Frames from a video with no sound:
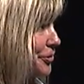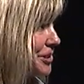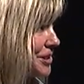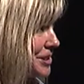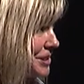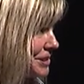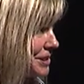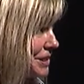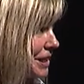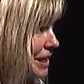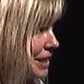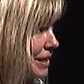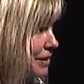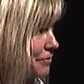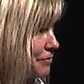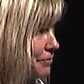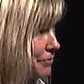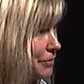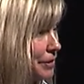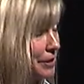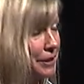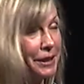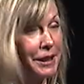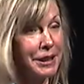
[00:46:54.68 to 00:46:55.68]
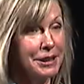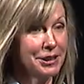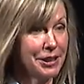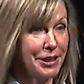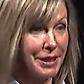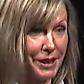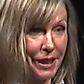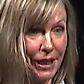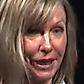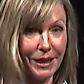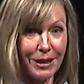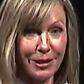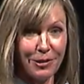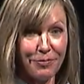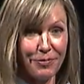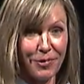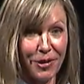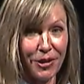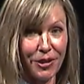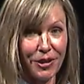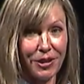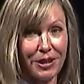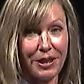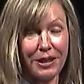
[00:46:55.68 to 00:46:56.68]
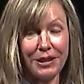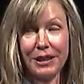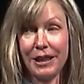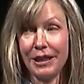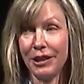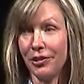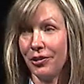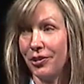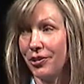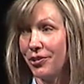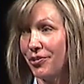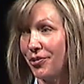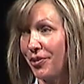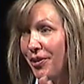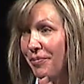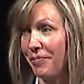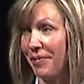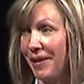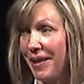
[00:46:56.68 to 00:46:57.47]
stop, I'd like to thank Aamir, and I'd like you to join me.